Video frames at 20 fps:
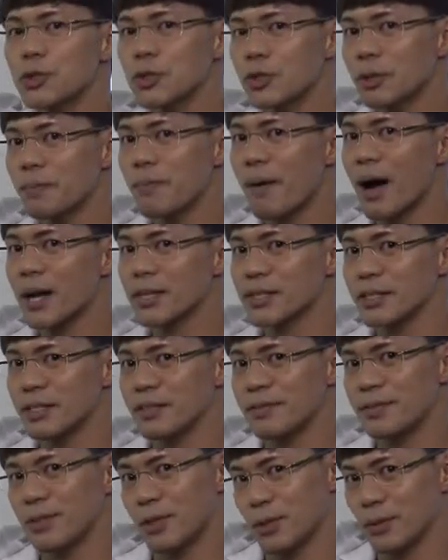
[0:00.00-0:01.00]
2 or
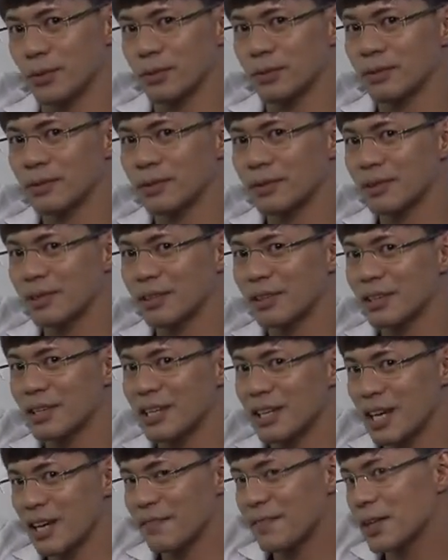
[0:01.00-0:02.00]
positive 2,
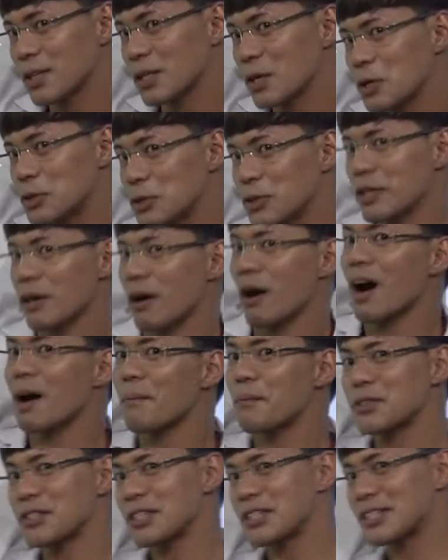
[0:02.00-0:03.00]
if it goes to the
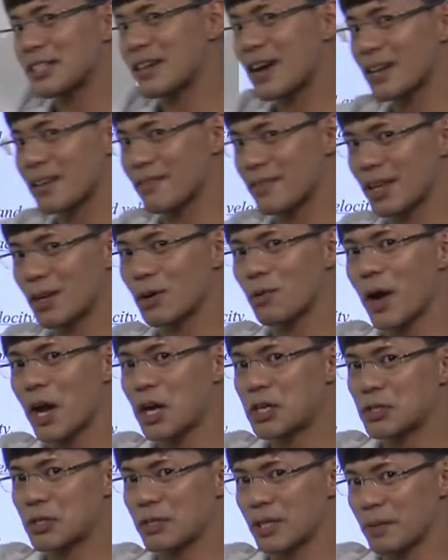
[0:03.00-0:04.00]
opposite side of the
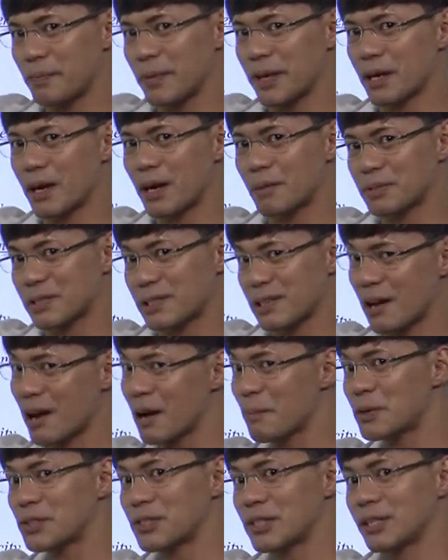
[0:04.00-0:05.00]
equation, it becomes the
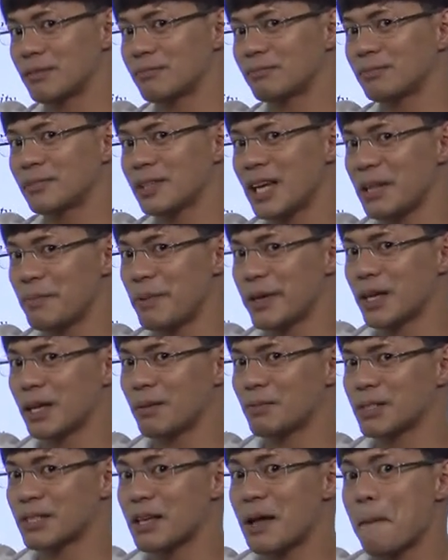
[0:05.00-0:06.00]
opposite. It
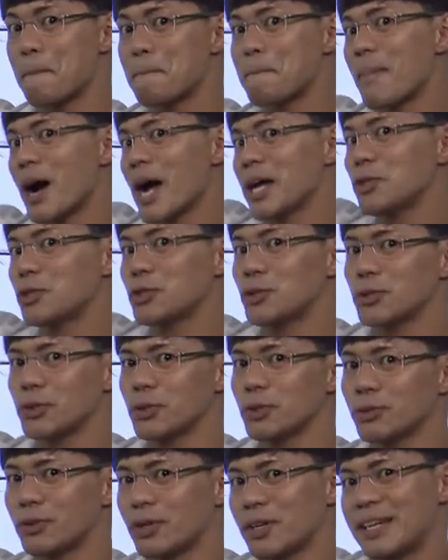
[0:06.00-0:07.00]
becomes minus
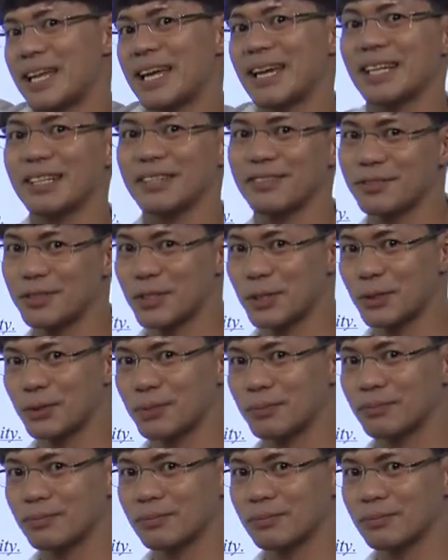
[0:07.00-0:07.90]
2 or negative 2.